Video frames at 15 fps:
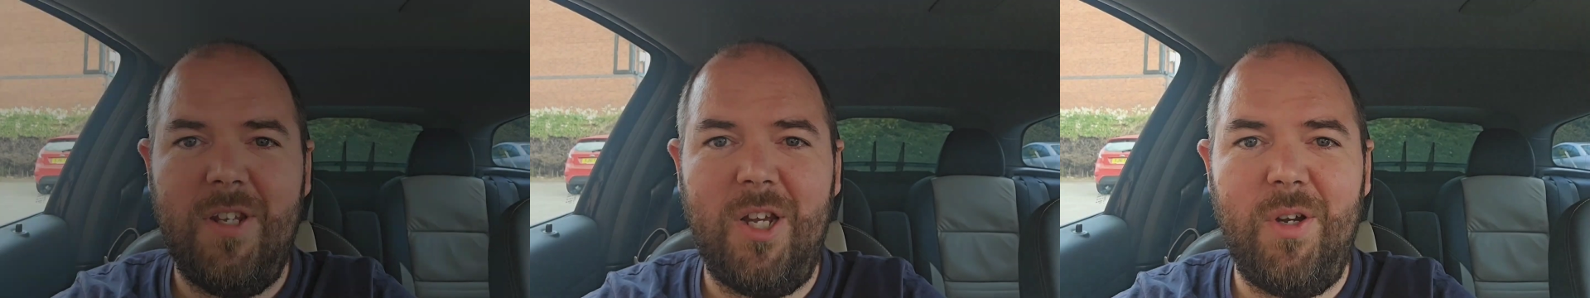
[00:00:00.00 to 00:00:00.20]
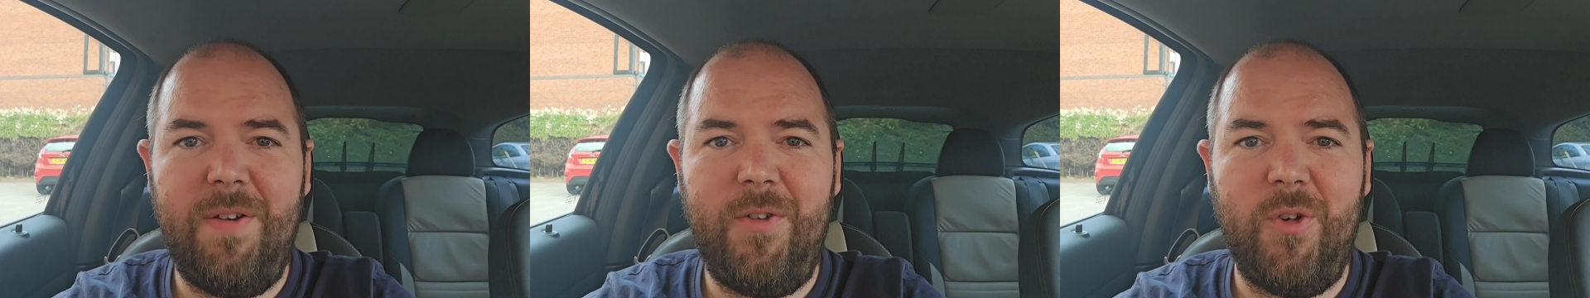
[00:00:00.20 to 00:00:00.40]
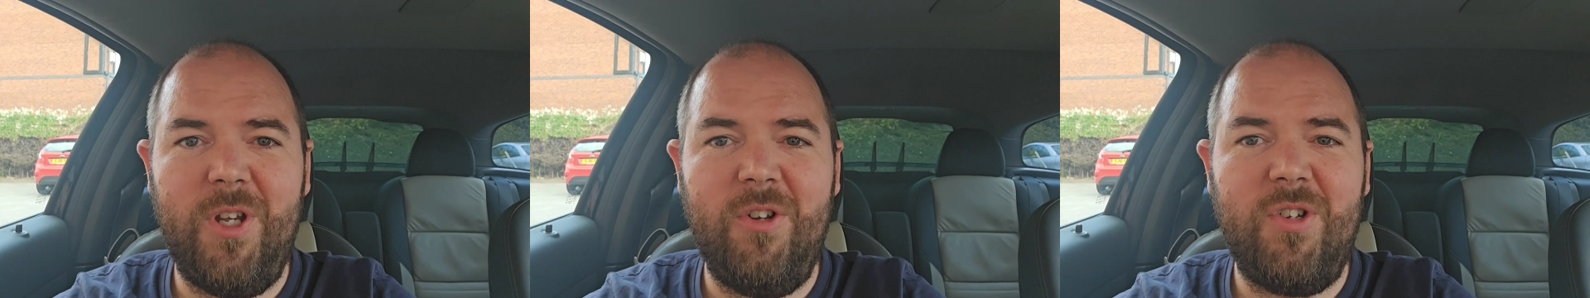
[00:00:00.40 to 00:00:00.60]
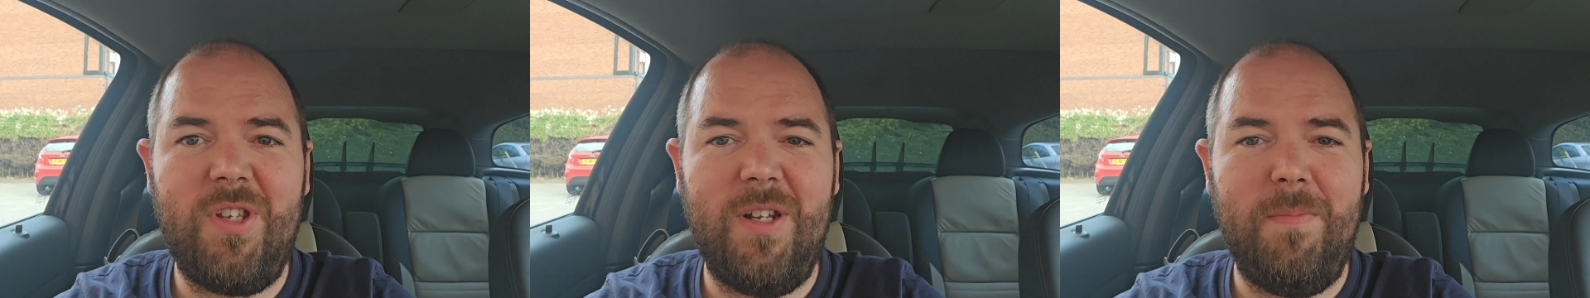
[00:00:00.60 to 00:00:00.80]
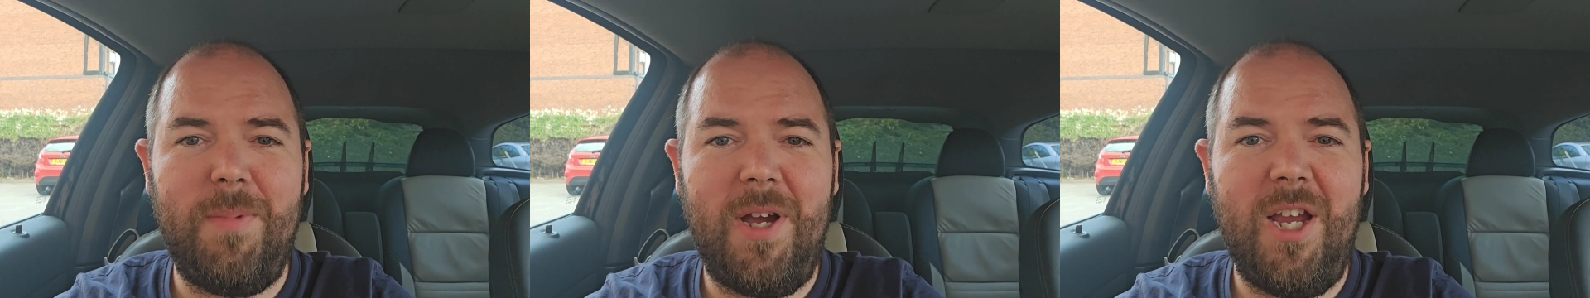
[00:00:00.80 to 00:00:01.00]
Now, if you're interested
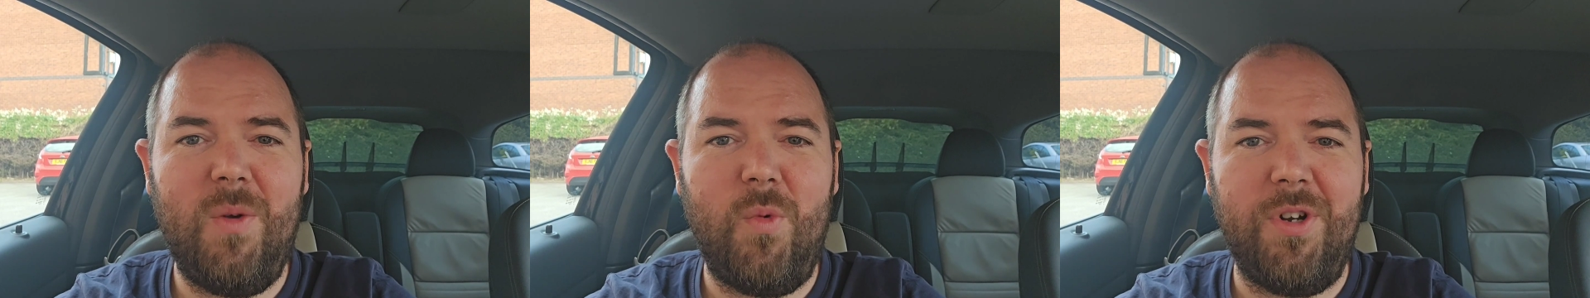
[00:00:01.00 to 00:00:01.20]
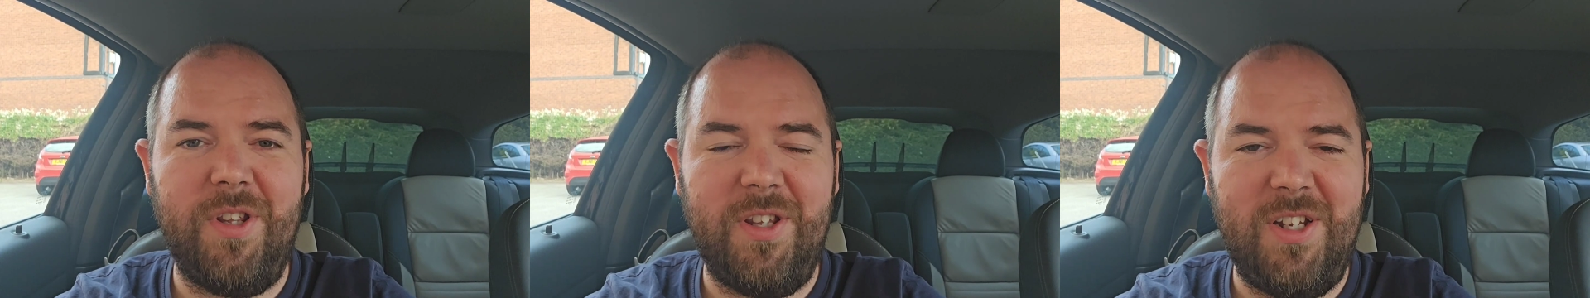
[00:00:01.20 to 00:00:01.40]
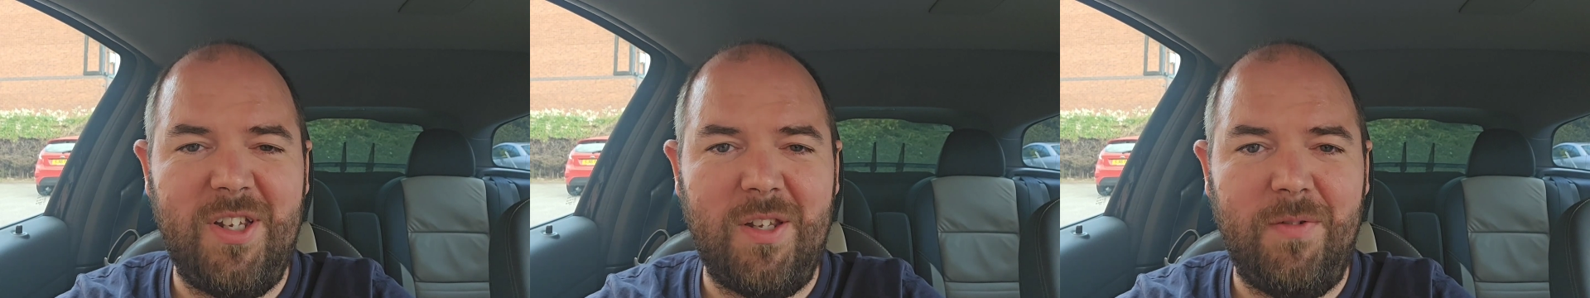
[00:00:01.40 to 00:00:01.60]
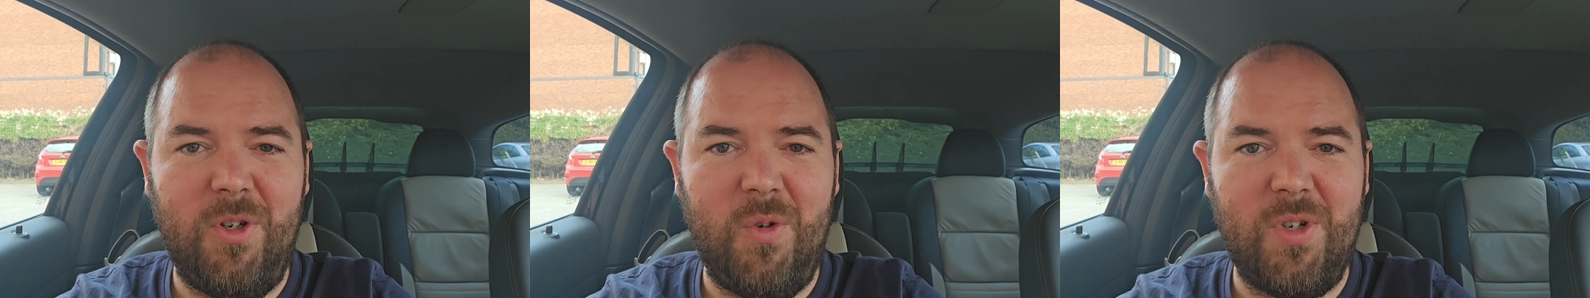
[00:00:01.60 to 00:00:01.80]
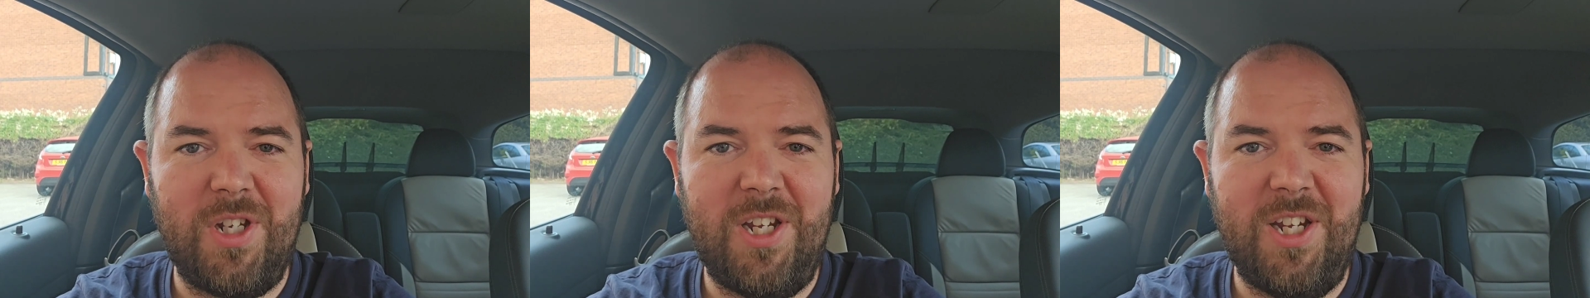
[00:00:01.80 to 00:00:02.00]
in buying one of these
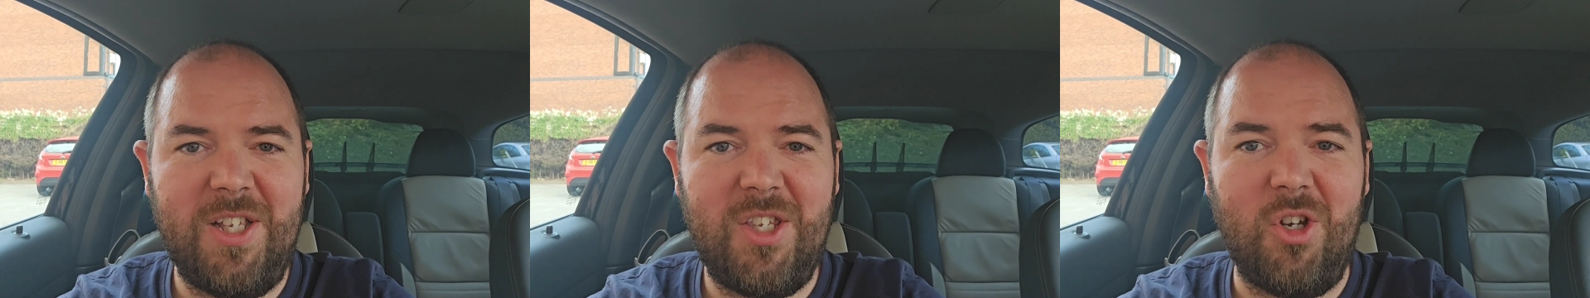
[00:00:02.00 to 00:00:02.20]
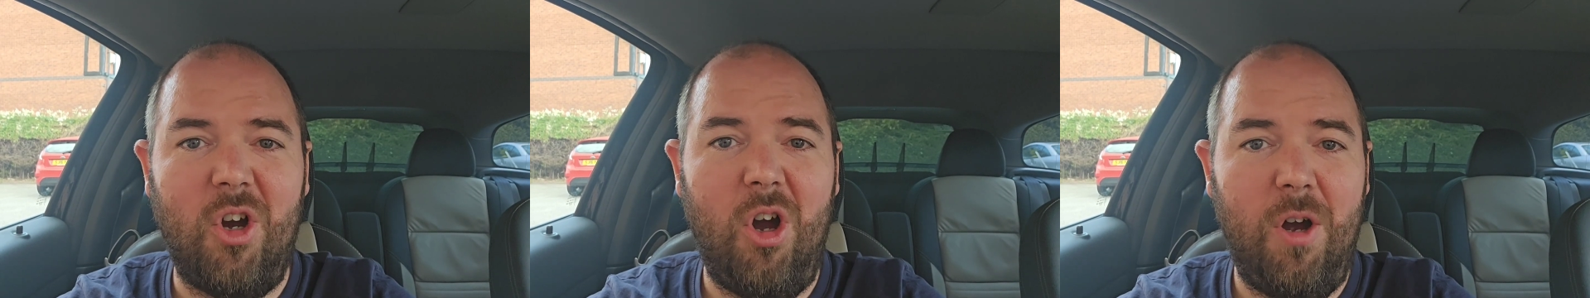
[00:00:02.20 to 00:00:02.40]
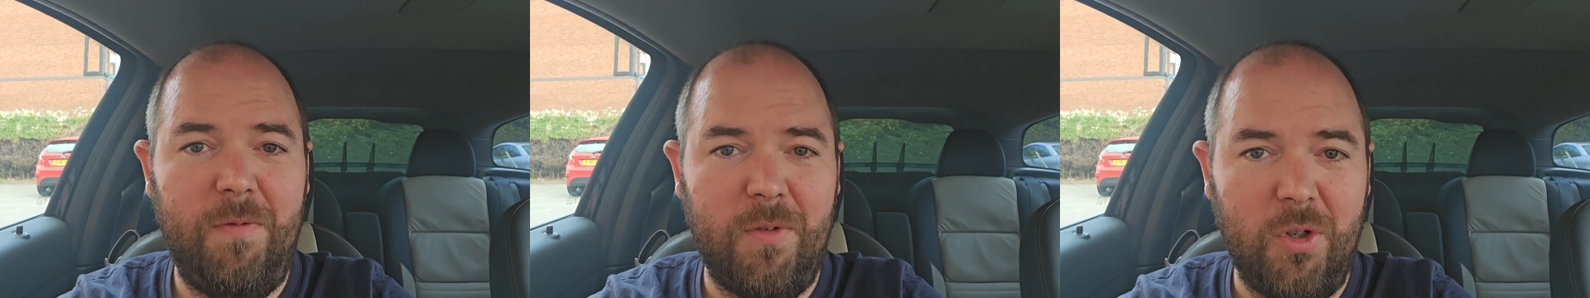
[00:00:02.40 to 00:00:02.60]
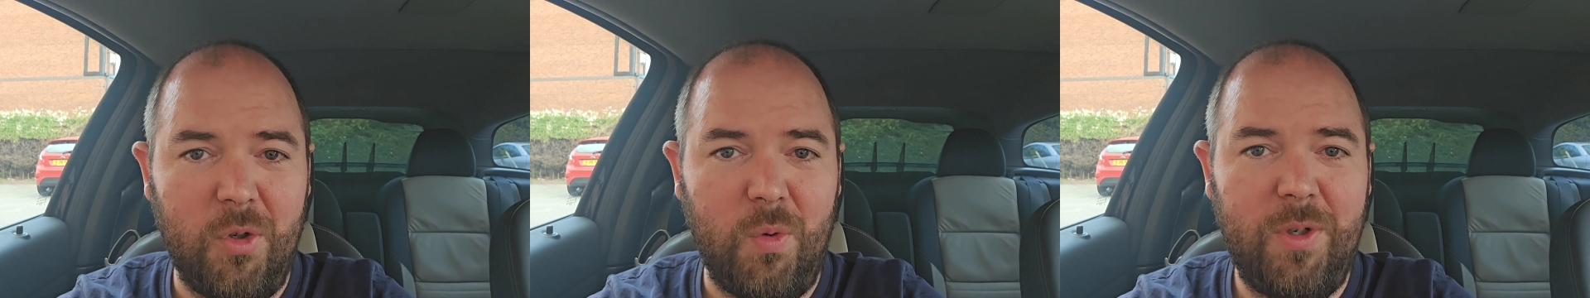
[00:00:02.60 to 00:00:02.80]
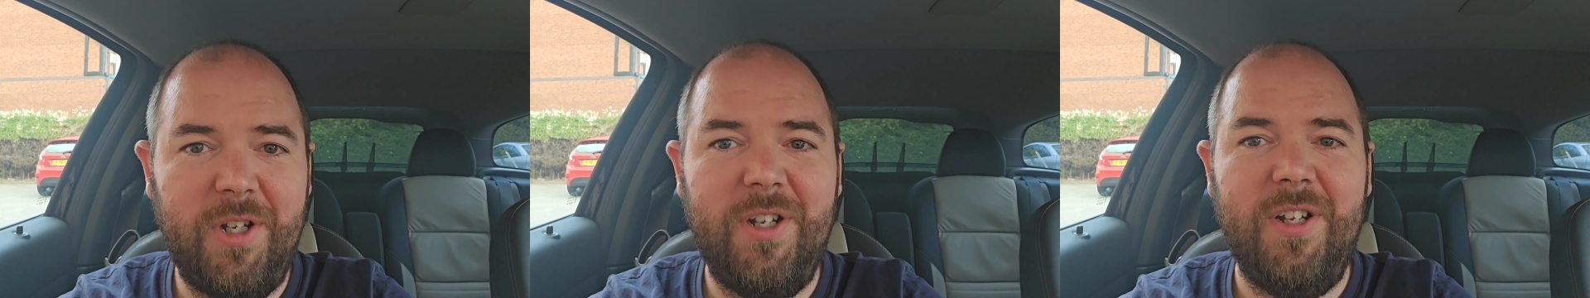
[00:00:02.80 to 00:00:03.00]
diffuser kits off
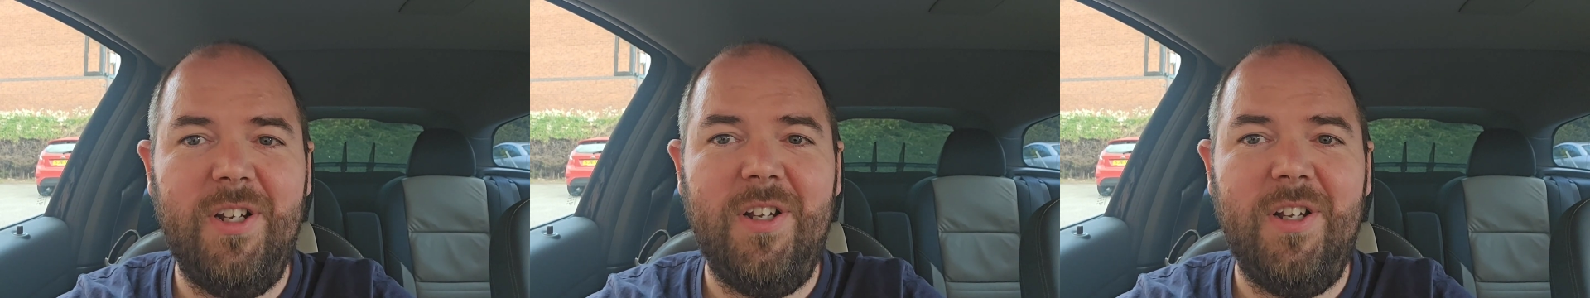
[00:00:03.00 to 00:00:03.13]
Luke,